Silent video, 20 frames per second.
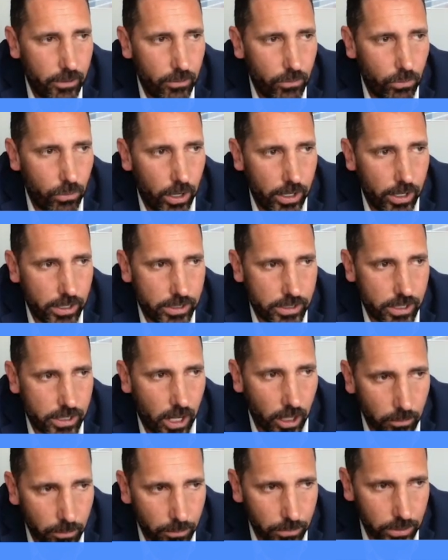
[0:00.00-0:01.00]
was
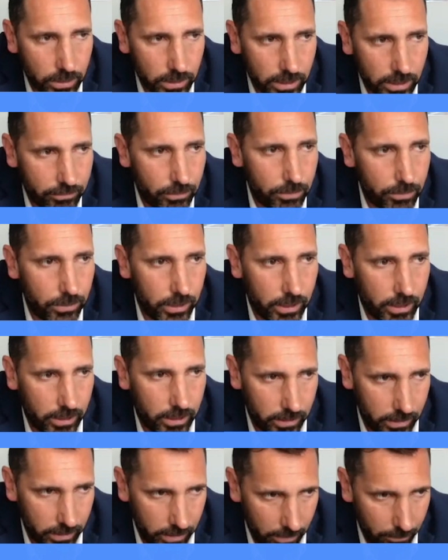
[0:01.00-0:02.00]

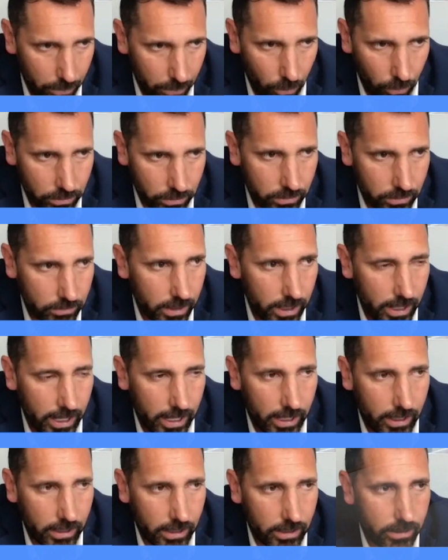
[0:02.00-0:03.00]
unbelievably important,
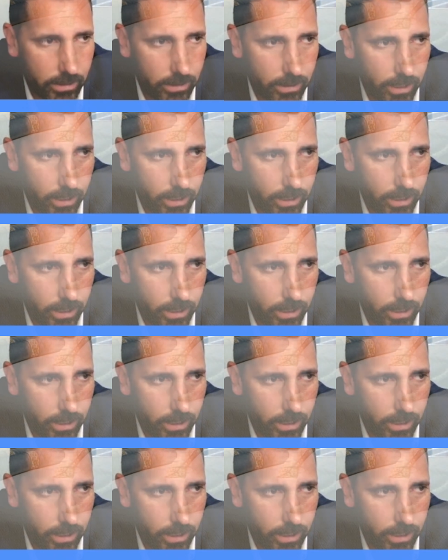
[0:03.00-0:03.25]
and